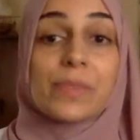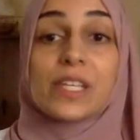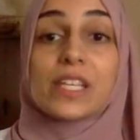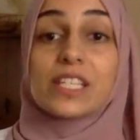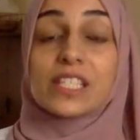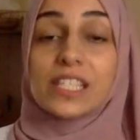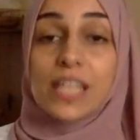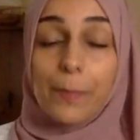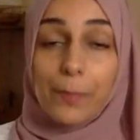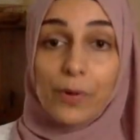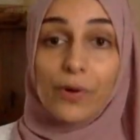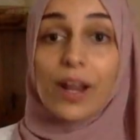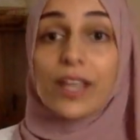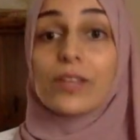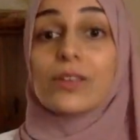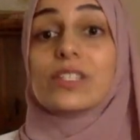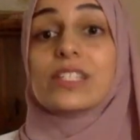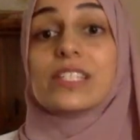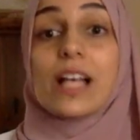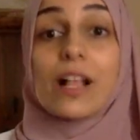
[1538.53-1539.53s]
separate
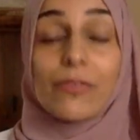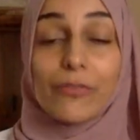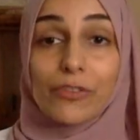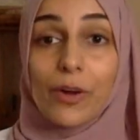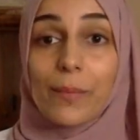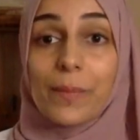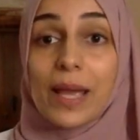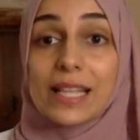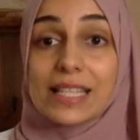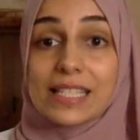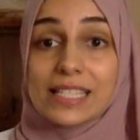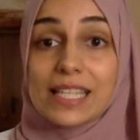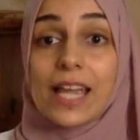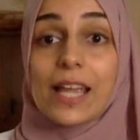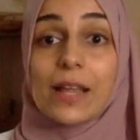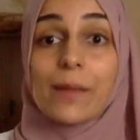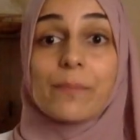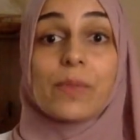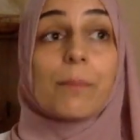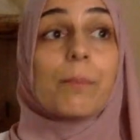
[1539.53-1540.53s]
yourself from it and
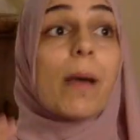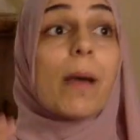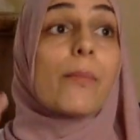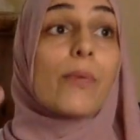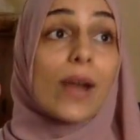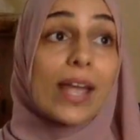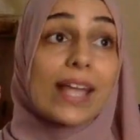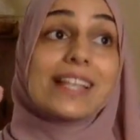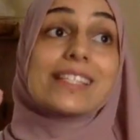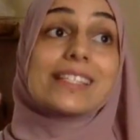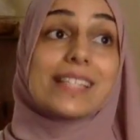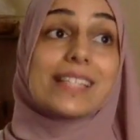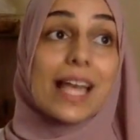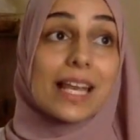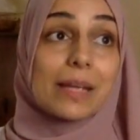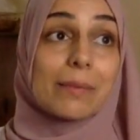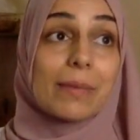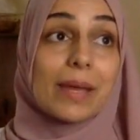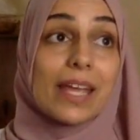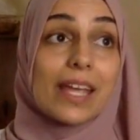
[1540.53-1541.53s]
say, my brain is
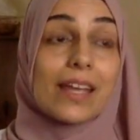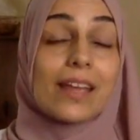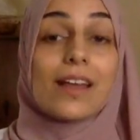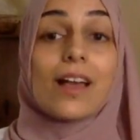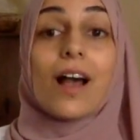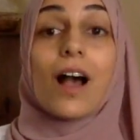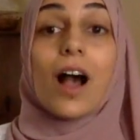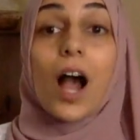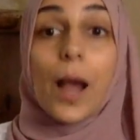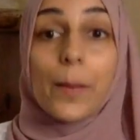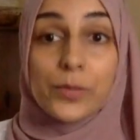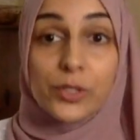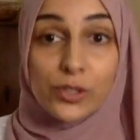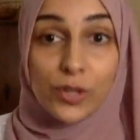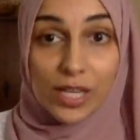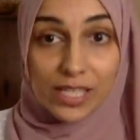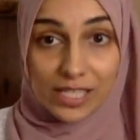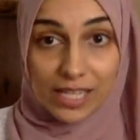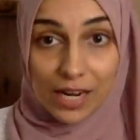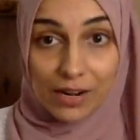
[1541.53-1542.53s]
telling me I'm
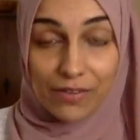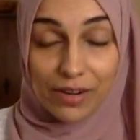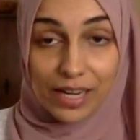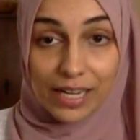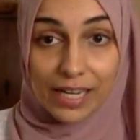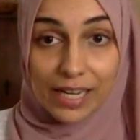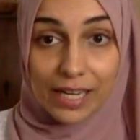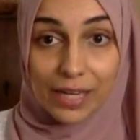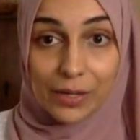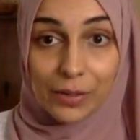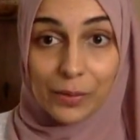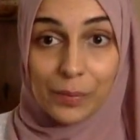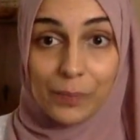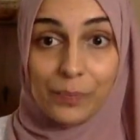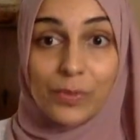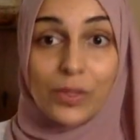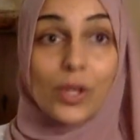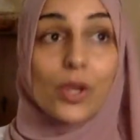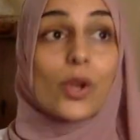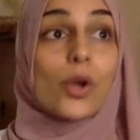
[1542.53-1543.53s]
stressed out right now.
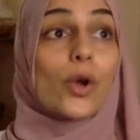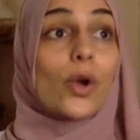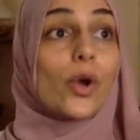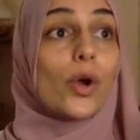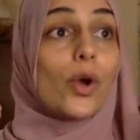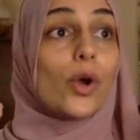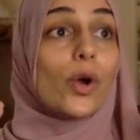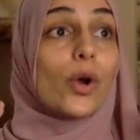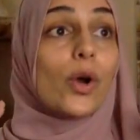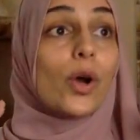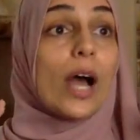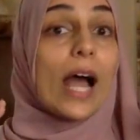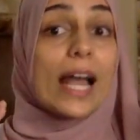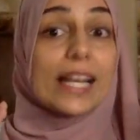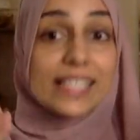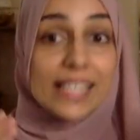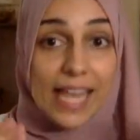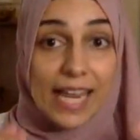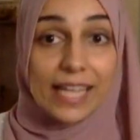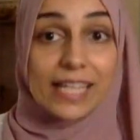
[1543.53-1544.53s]

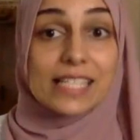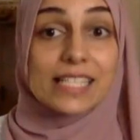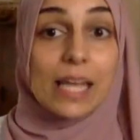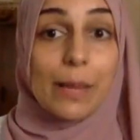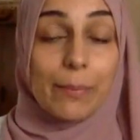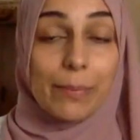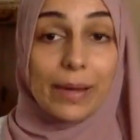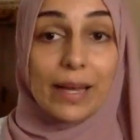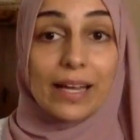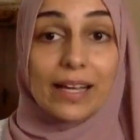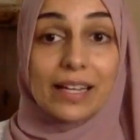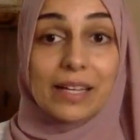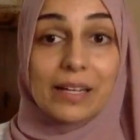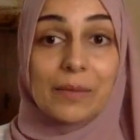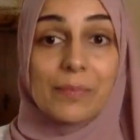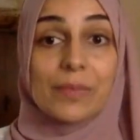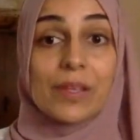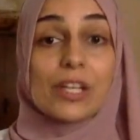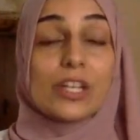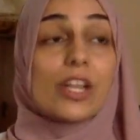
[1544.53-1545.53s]
And take a step back.
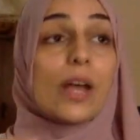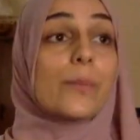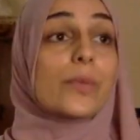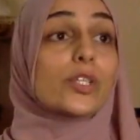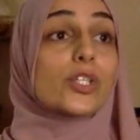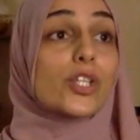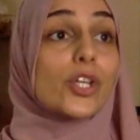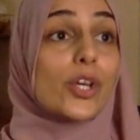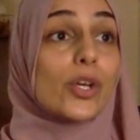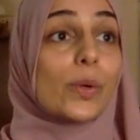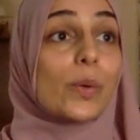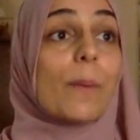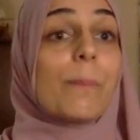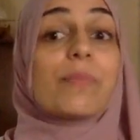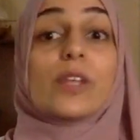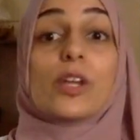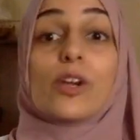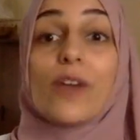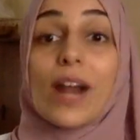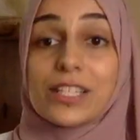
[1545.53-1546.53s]
Number 2,
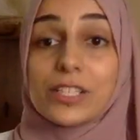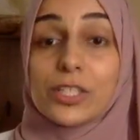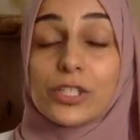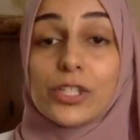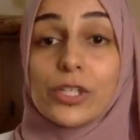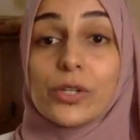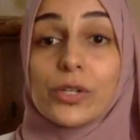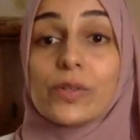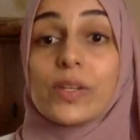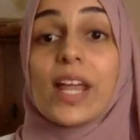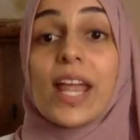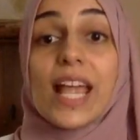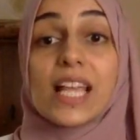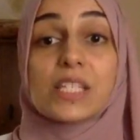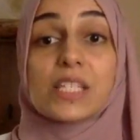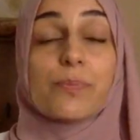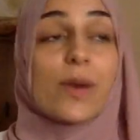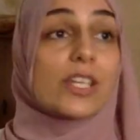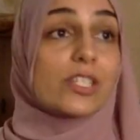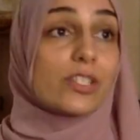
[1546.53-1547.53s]
gratitude.
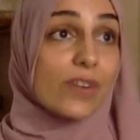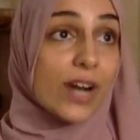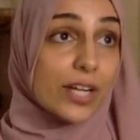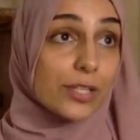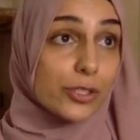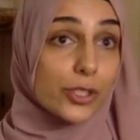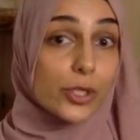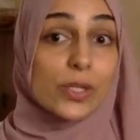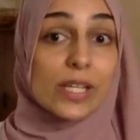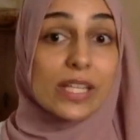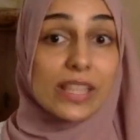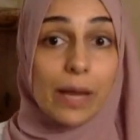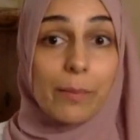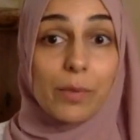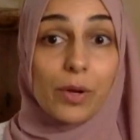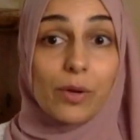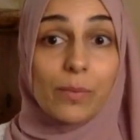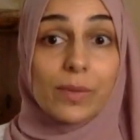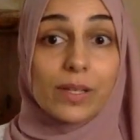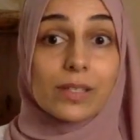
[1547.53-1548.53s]
Express gratitude in that
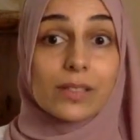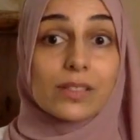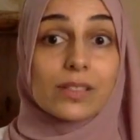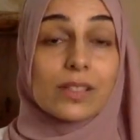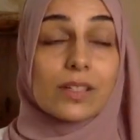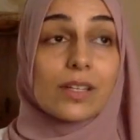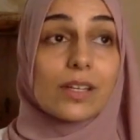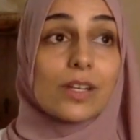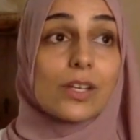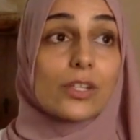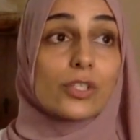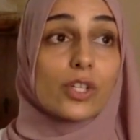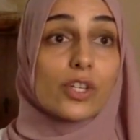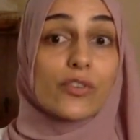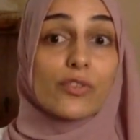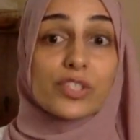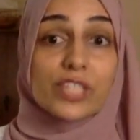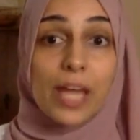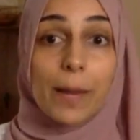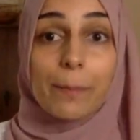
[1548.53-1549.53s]
moment. So
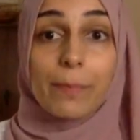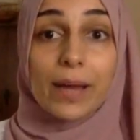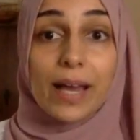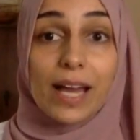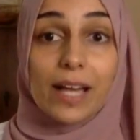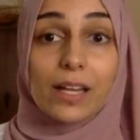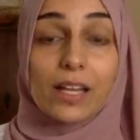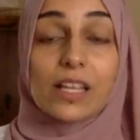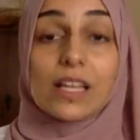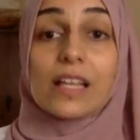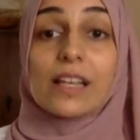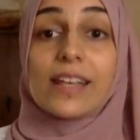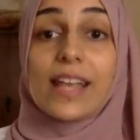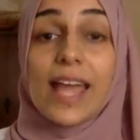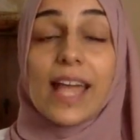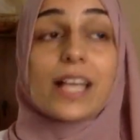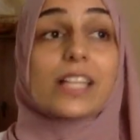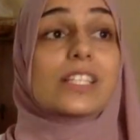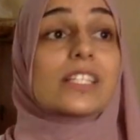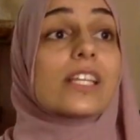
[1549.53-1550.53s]
you've stepped back.
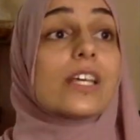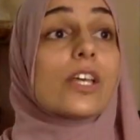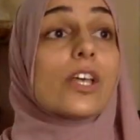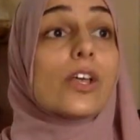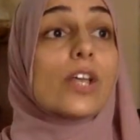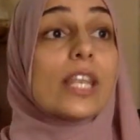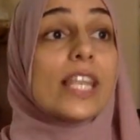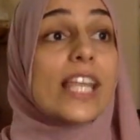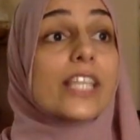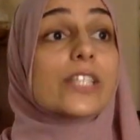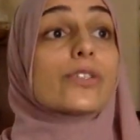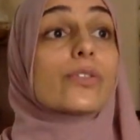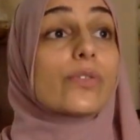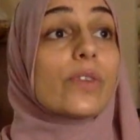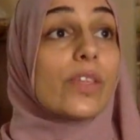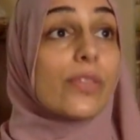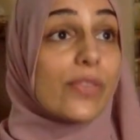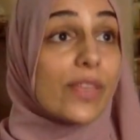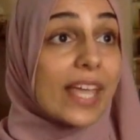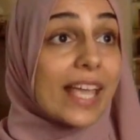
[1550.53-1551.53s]
Next, list
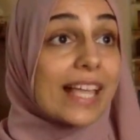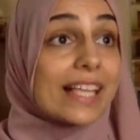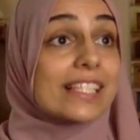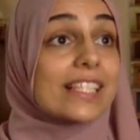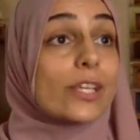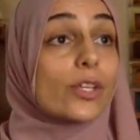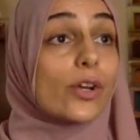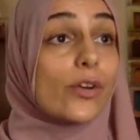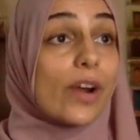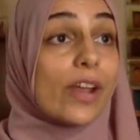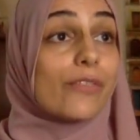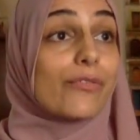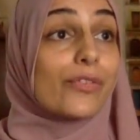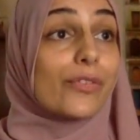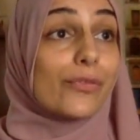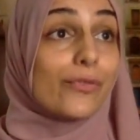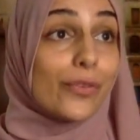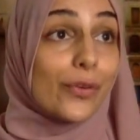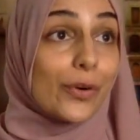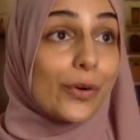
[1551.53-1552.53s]
3 things that you're
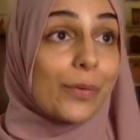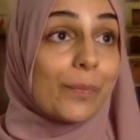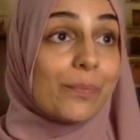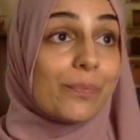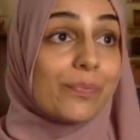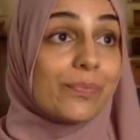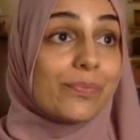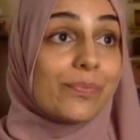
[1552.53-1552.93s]
grateful for.